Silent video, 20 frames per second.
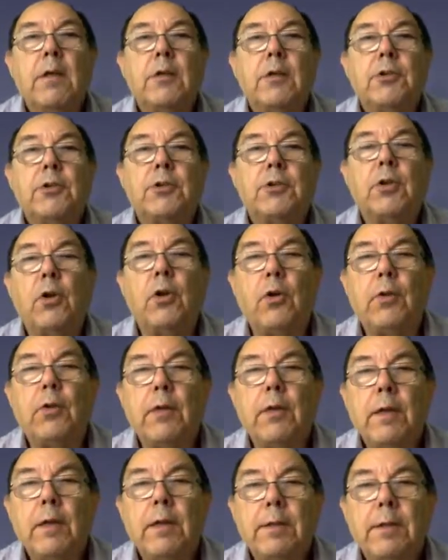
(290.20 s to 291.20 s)
So
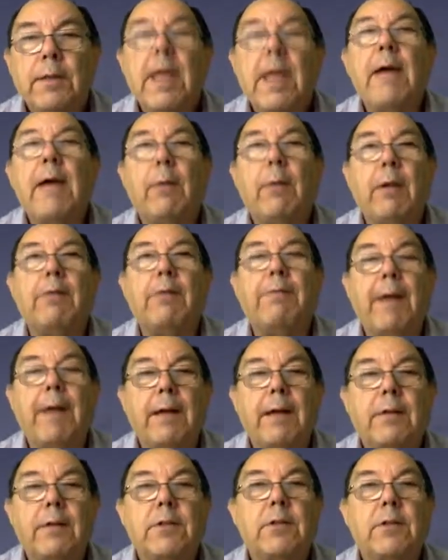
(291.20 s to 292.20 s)
they will
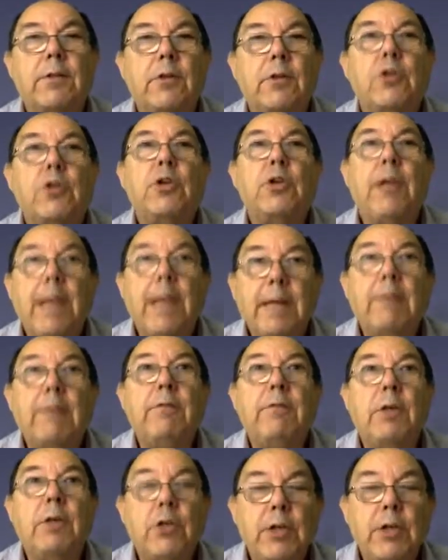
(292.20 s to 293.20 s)
affect the shade
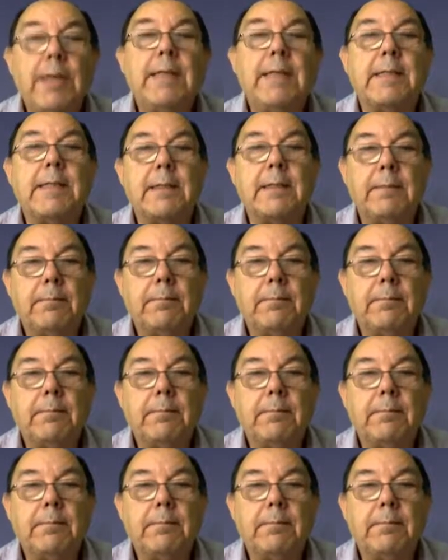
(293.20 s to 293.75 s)
of your sheet.